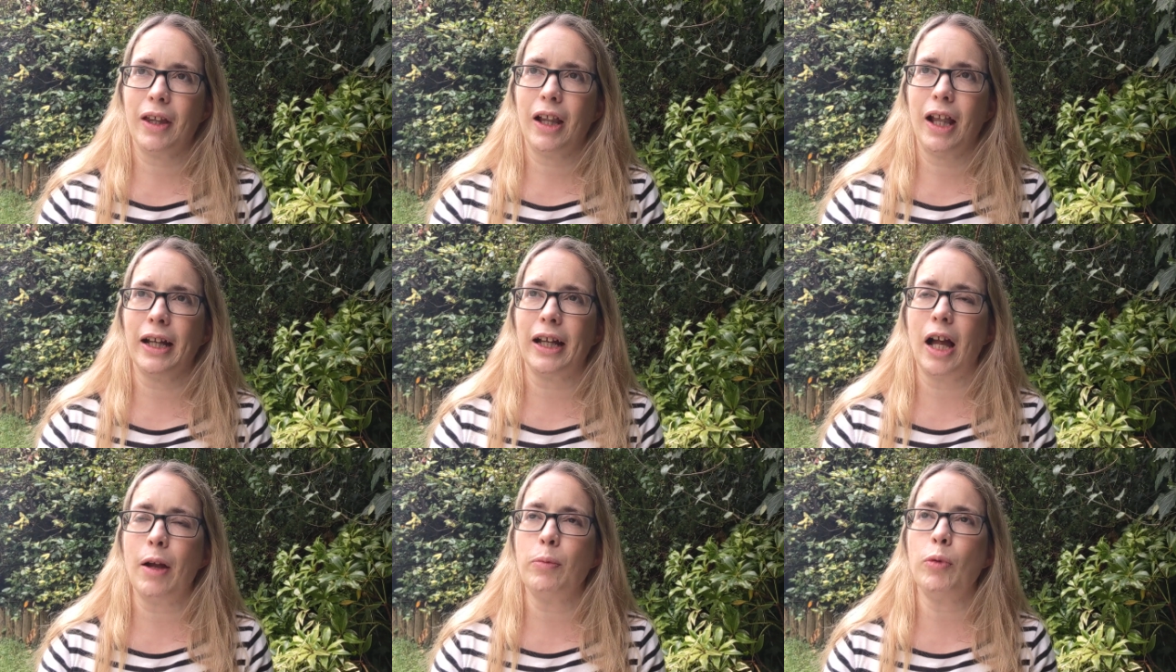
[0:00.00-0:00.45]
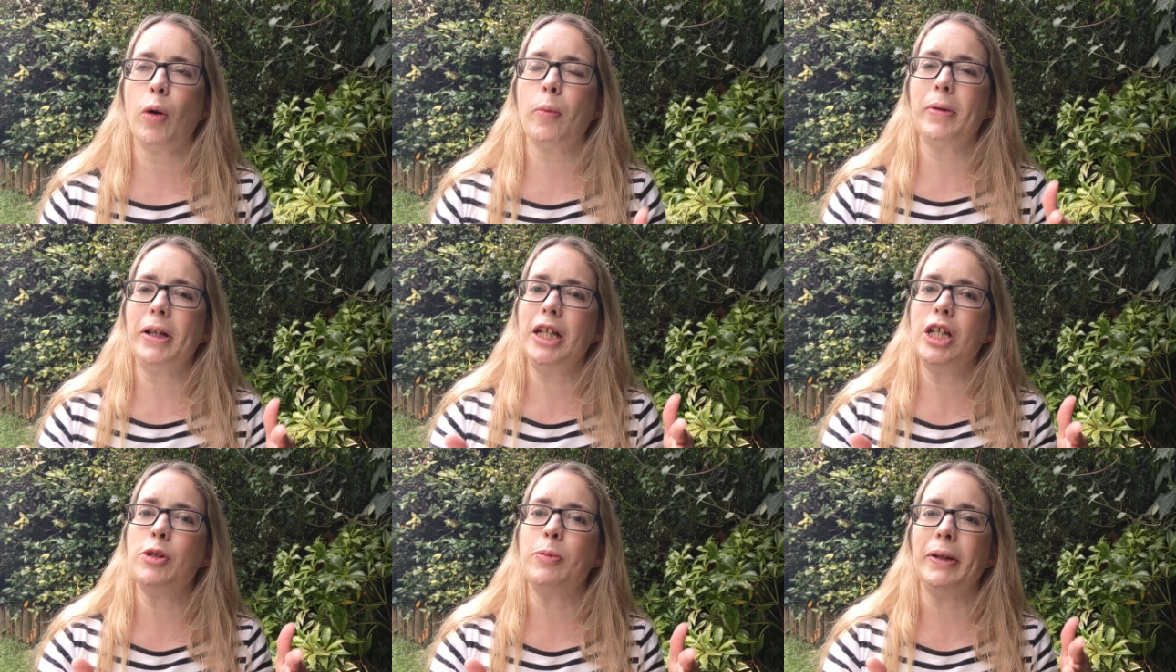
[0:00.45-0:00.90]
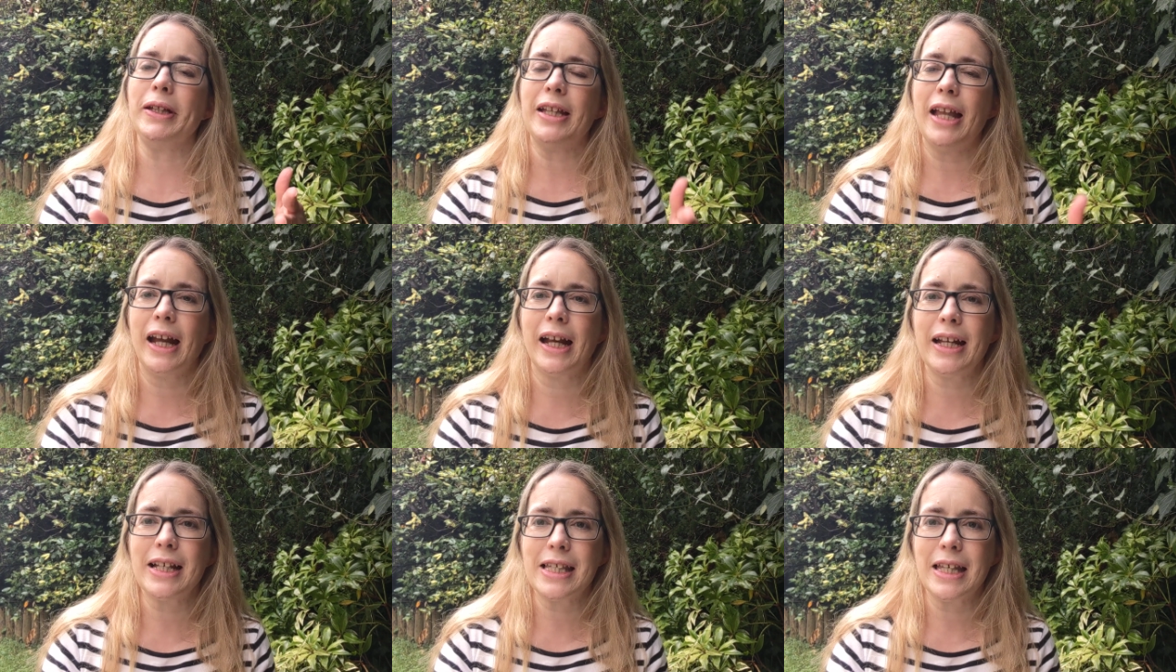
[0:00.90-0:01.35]
like I'm not meaning to be
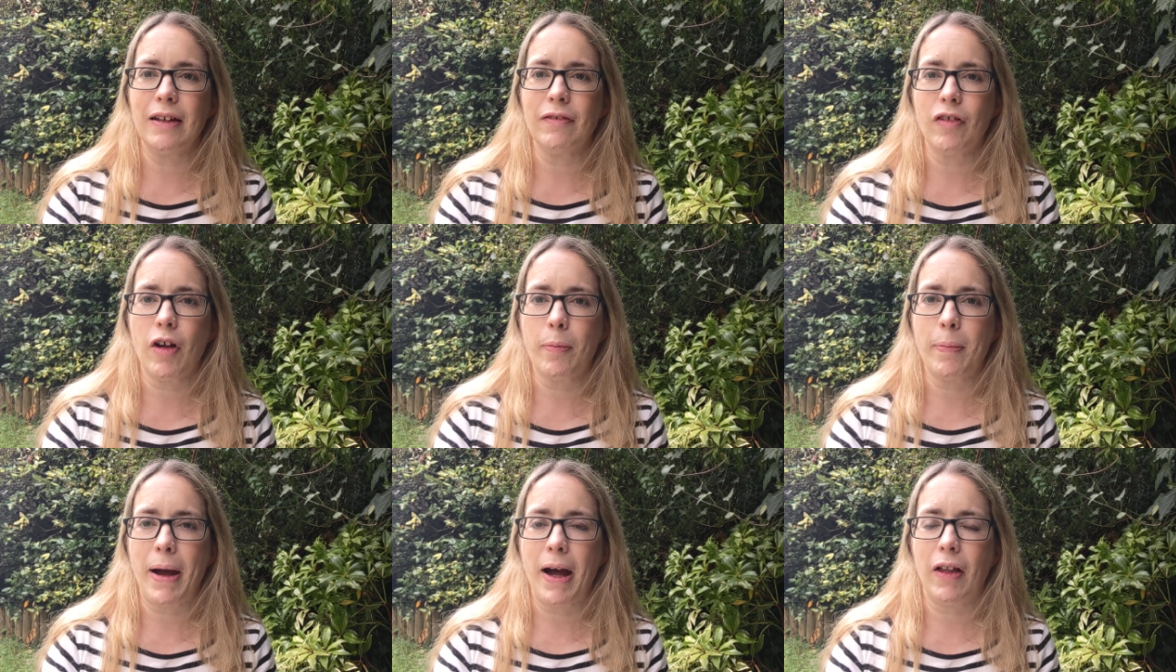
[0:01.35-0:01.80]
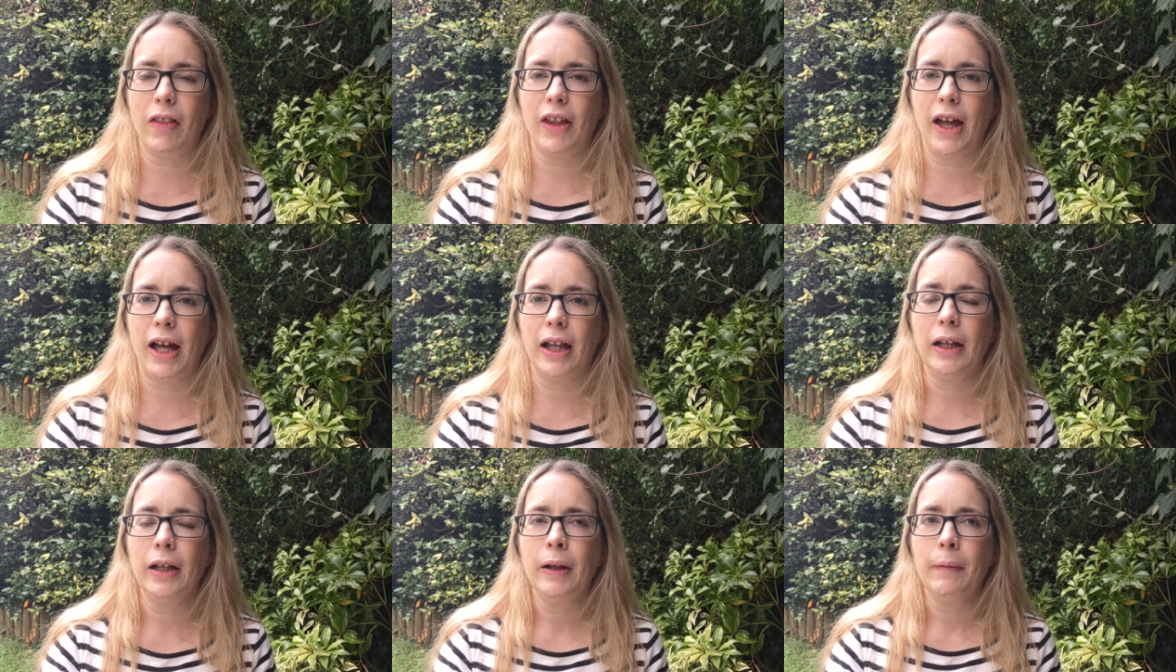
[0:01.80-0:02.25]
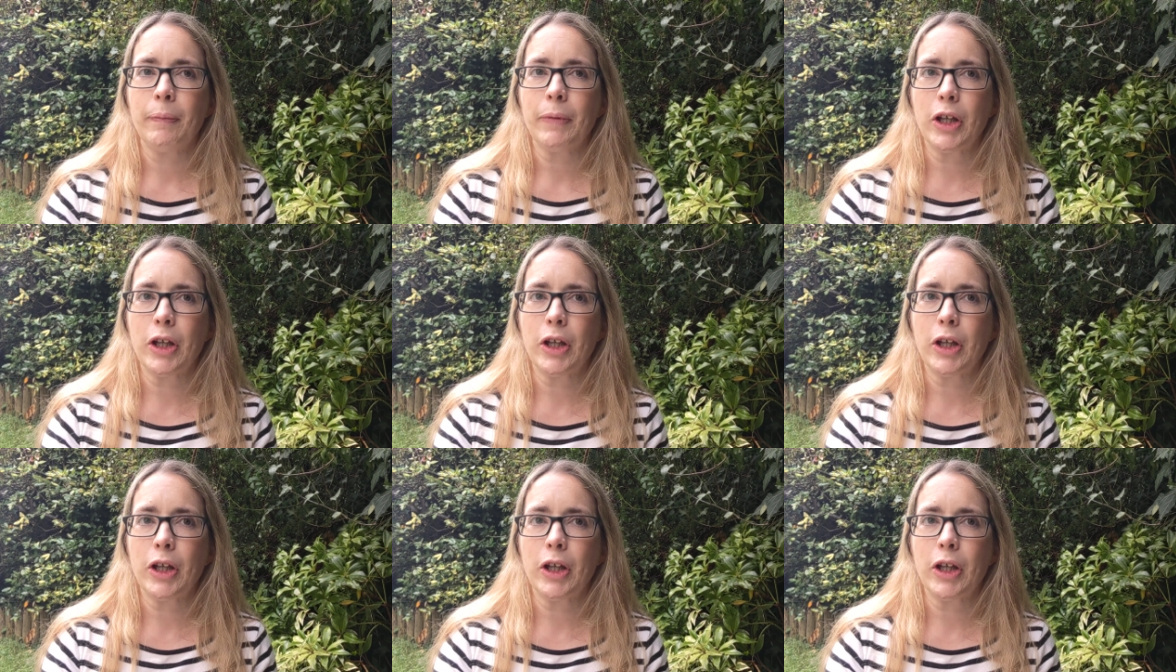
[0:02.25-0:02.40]
negative about that